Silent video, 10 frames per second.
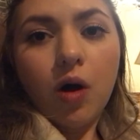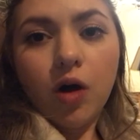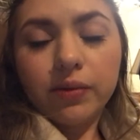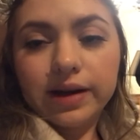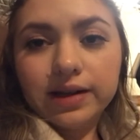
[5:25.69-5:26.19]

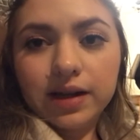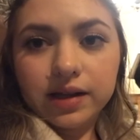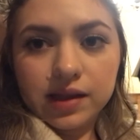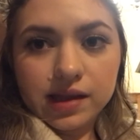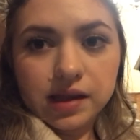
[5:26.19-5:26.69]
Already I
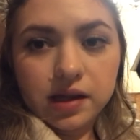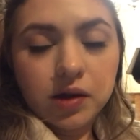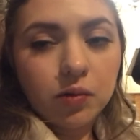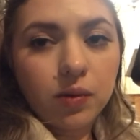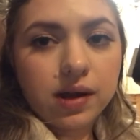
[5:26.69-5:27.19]
can see
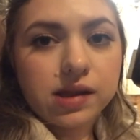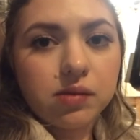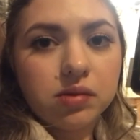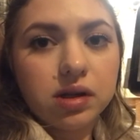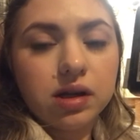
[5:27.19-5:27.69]
why
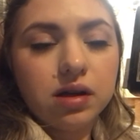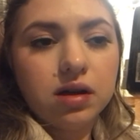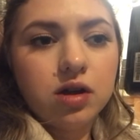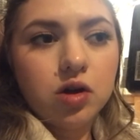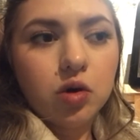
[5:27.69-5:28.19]
somebody
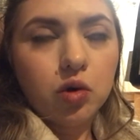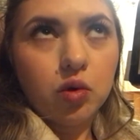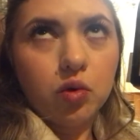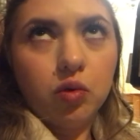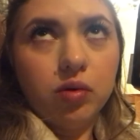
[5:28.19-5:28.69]

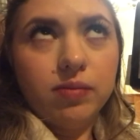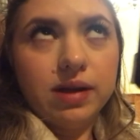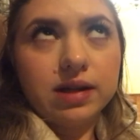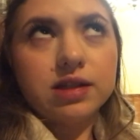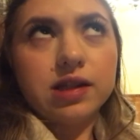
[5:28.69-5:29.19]
who
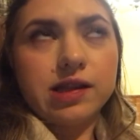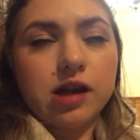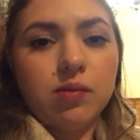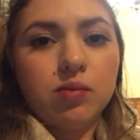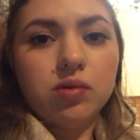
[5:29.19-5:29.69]
picked this
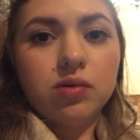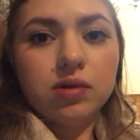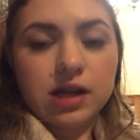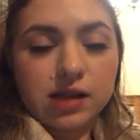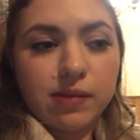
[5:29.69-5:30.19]
up
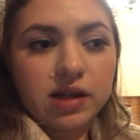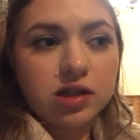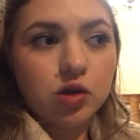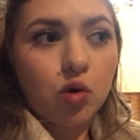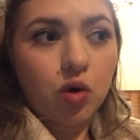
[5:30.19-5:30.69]

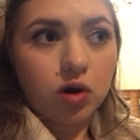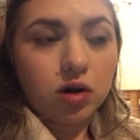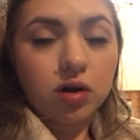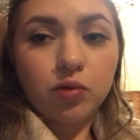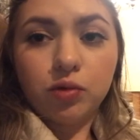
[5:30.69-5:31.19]
expecting
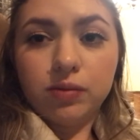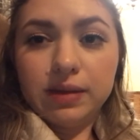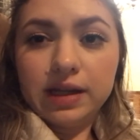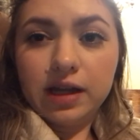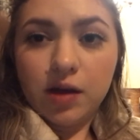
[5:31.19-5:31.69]
horror would
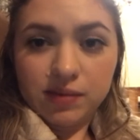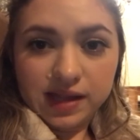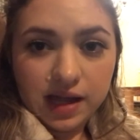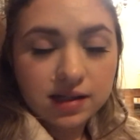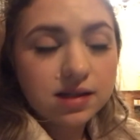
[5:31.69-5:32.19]
be upset.